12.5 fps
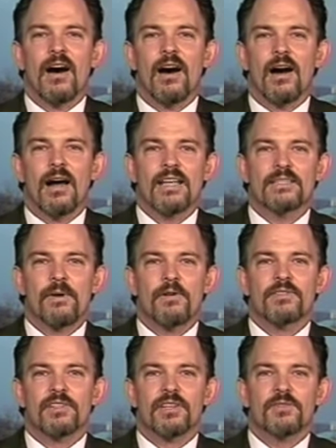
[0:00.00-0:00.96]
uh, as
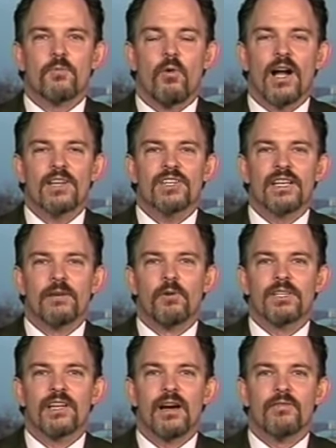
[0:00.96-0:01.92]
opposed to just watching what's